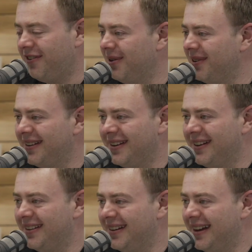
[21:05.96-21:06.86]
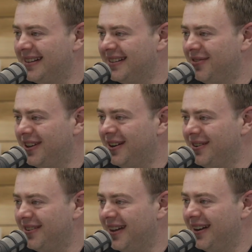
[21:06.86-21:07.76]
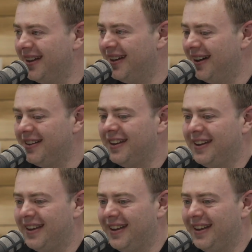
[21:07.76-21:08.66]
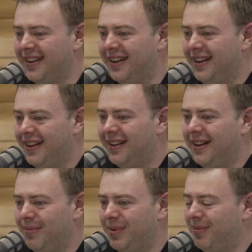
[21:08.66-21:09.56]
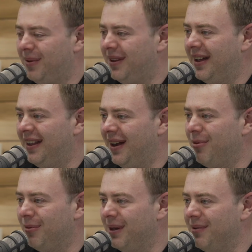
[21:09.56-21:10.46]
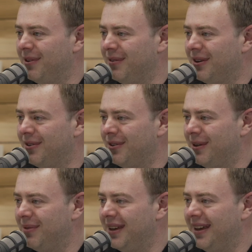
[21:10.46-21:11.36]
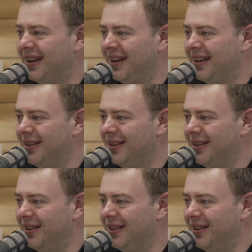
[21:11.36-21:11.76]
forward to the next 7 years, and I think a lot more people around the country will be